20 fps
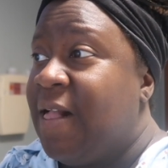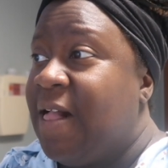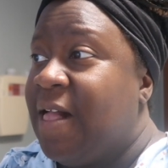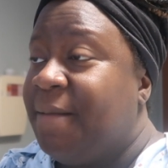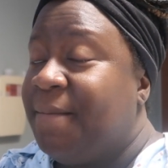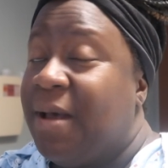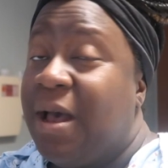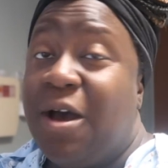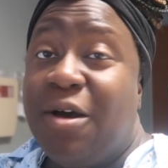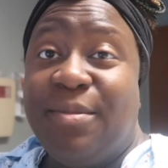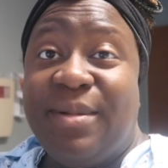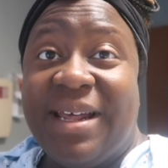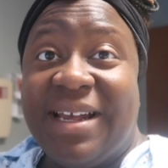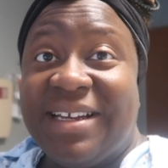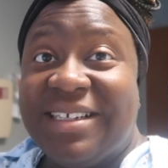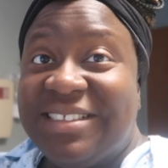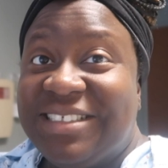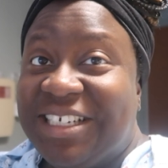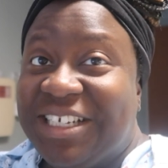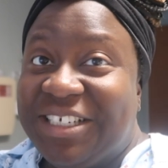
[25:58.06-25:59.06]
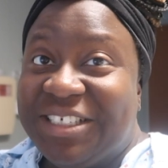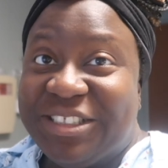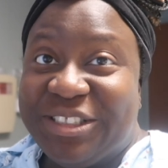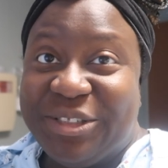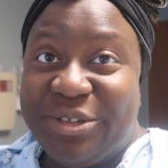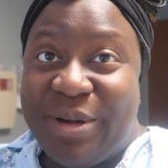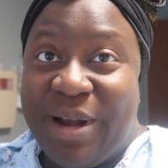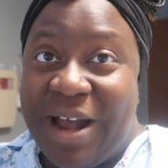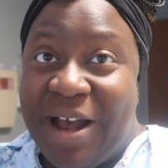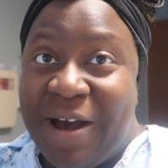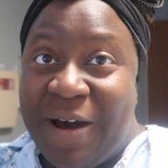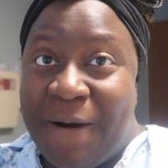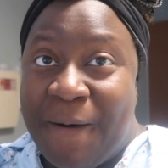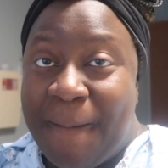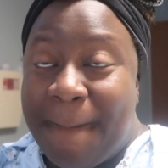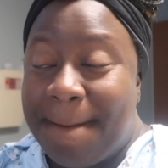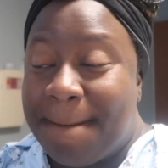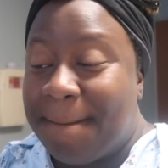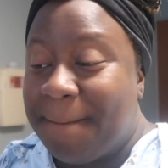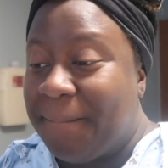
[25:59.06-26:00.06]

I hope that continues throughout.